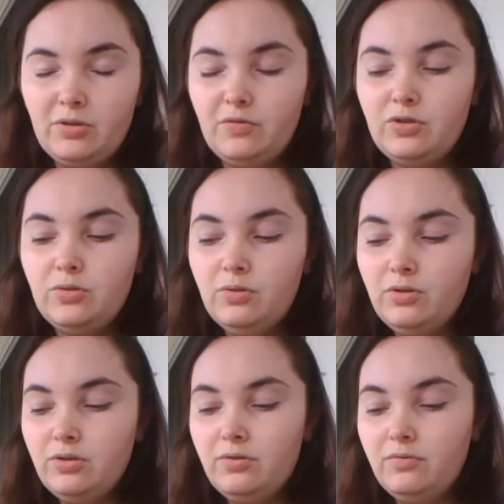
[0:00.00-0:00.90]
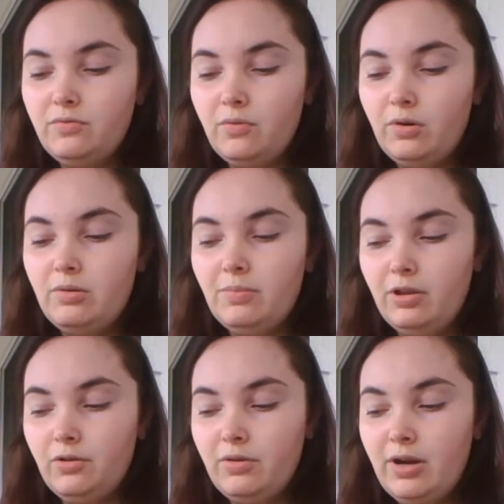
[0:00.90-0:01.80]
So for 240
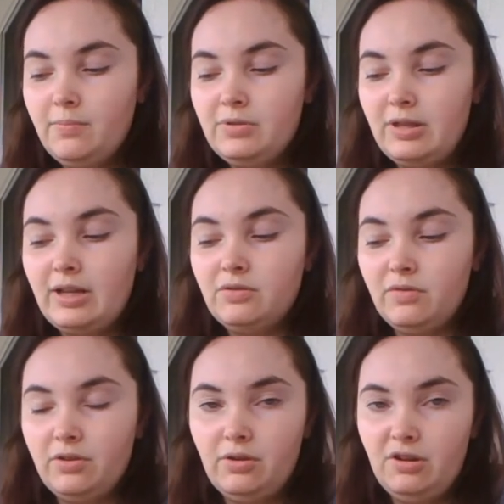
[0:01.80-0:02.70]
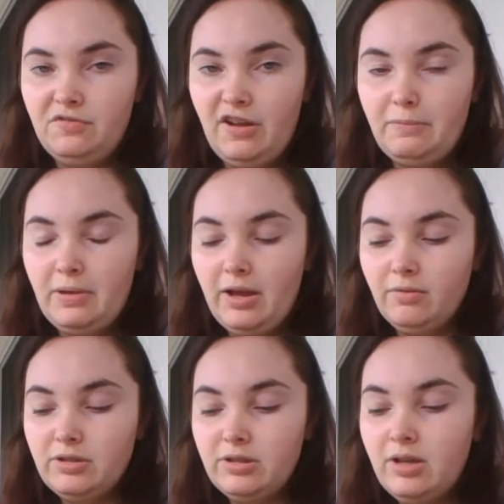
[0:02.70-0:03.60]
milligrams, that's for 35
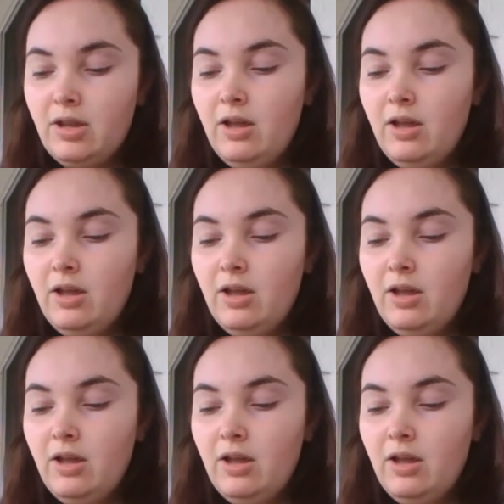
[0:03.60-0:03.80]
pounds.